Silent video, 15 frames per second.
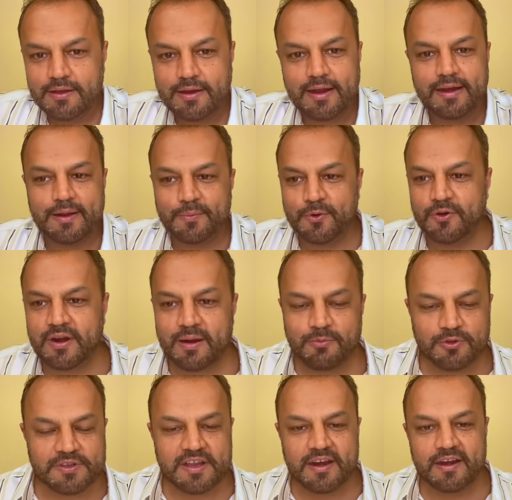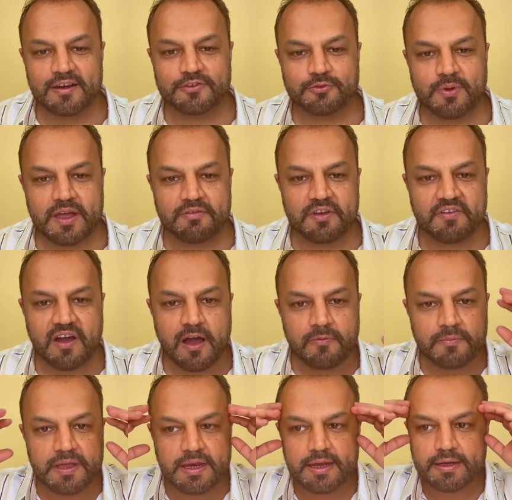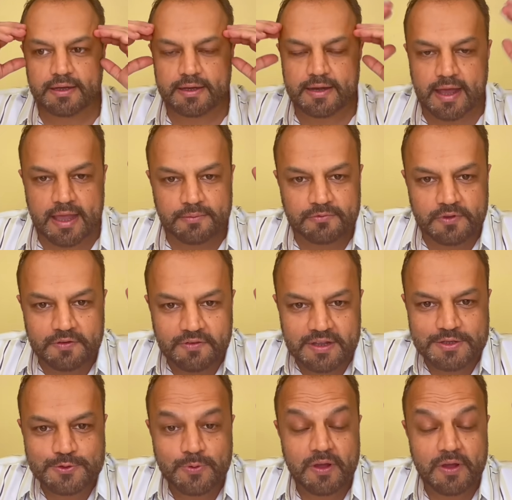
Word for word: Write a program to generate a square wave. How many times we've done square